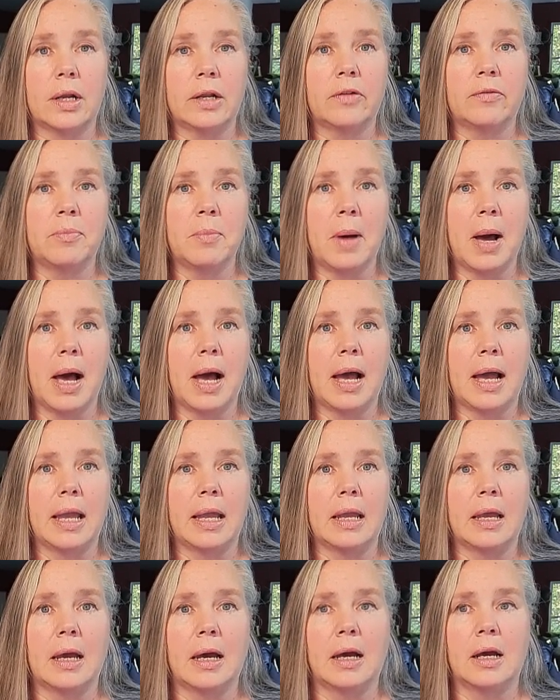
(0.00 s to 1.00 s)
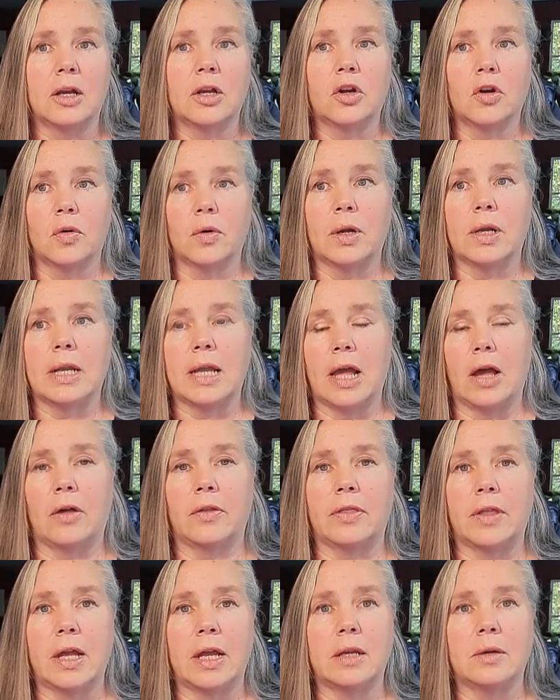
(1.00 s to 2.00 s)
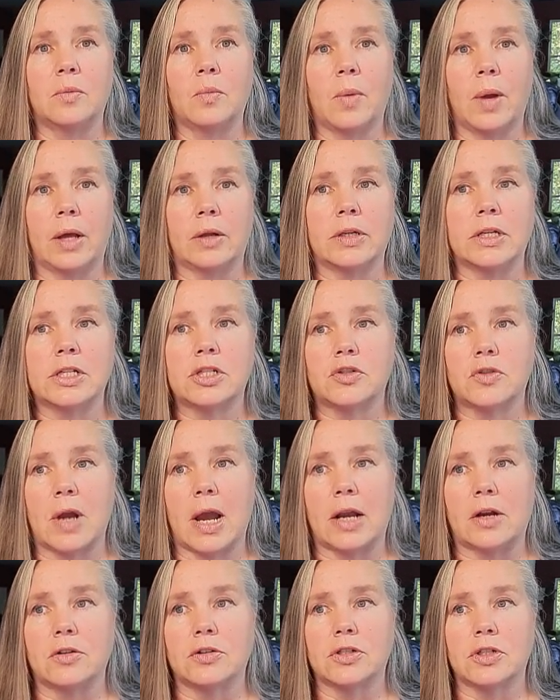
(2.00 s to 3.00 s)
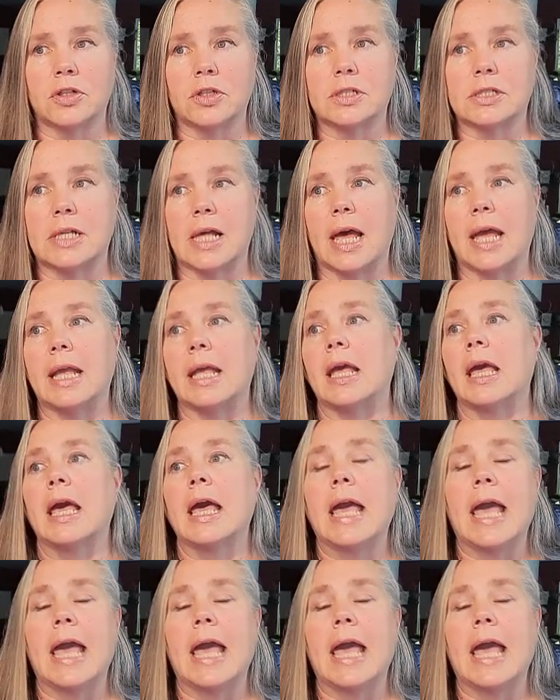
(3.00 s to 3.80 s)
of my current health and wellness trackers looks like,